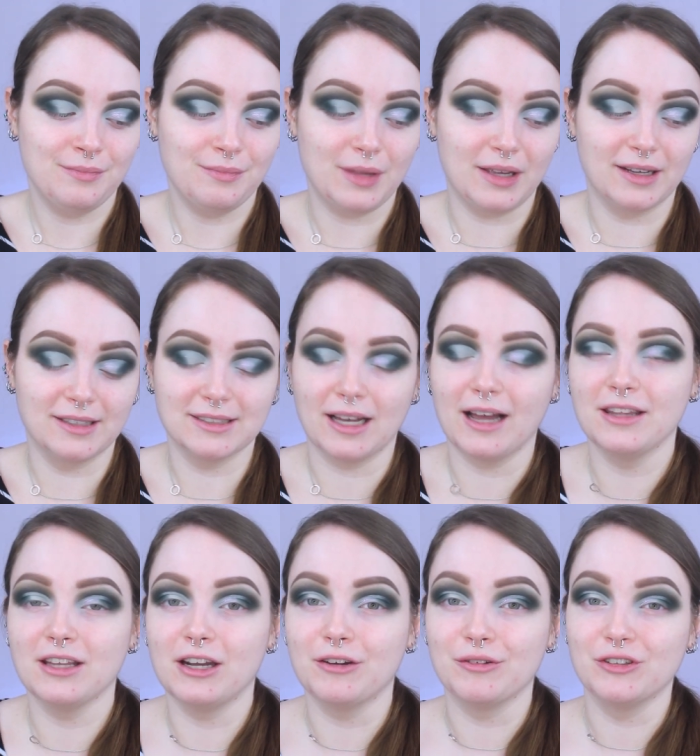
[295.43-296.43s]
because I
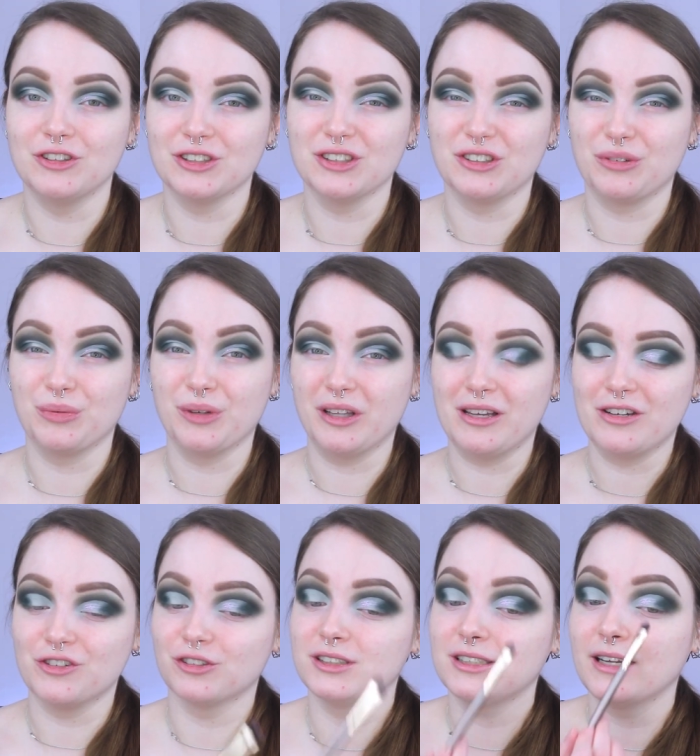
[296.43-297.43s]
thought it would just look really
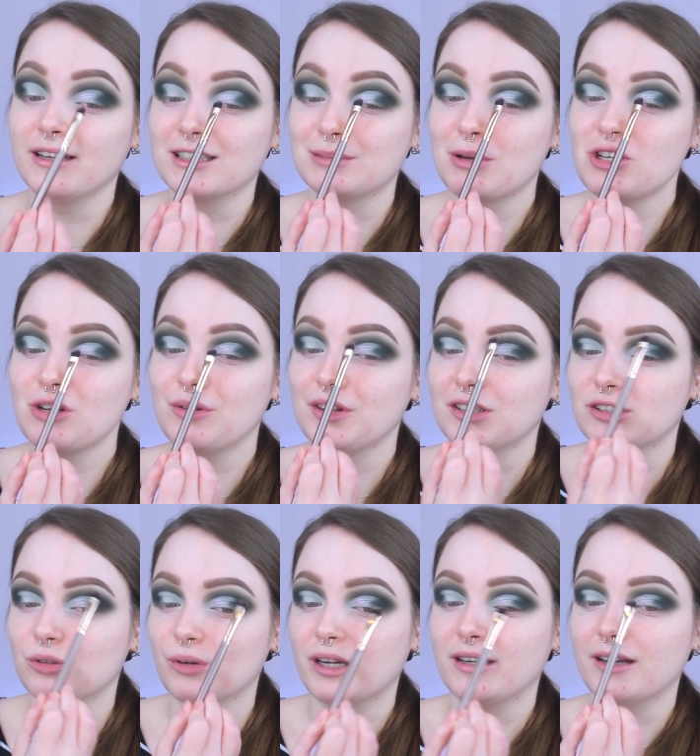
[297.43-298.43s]
interesting, especially with
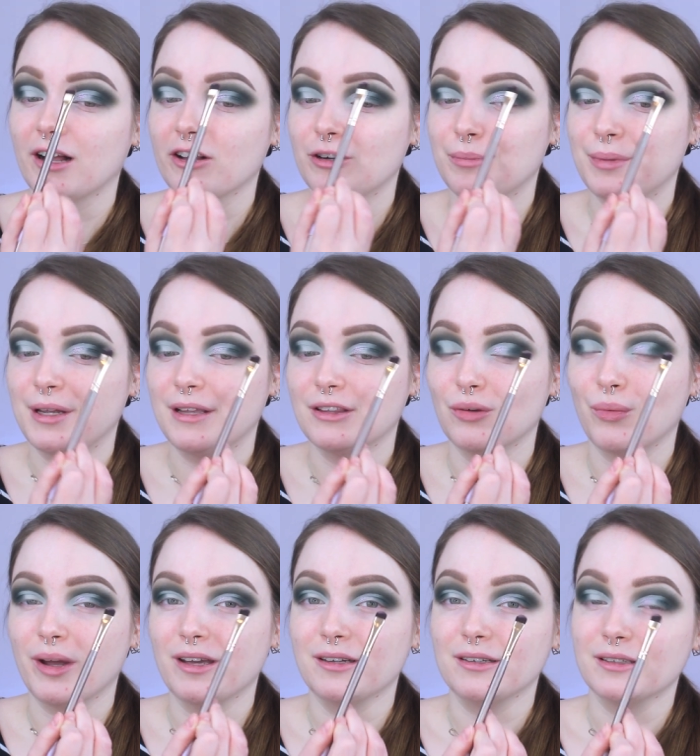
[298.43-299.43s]
this green color being the
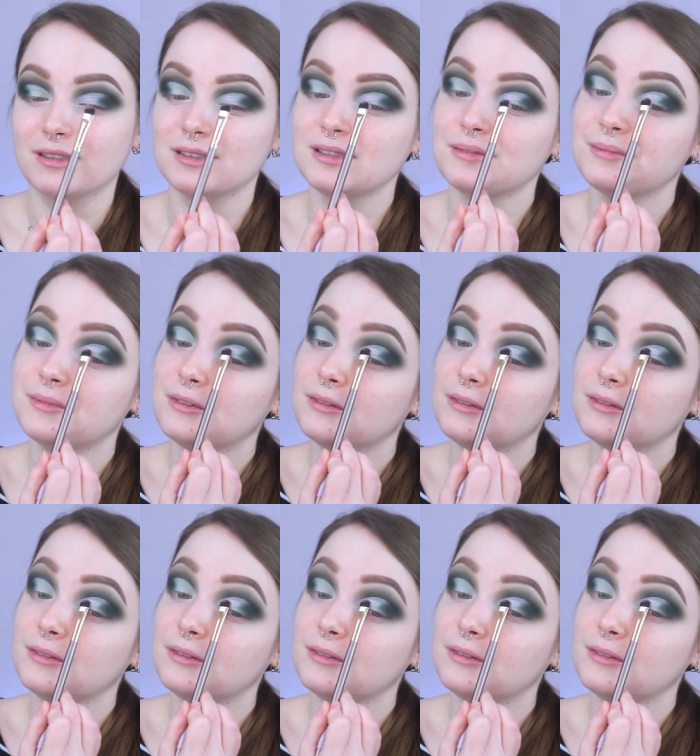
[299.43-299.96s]
way it is.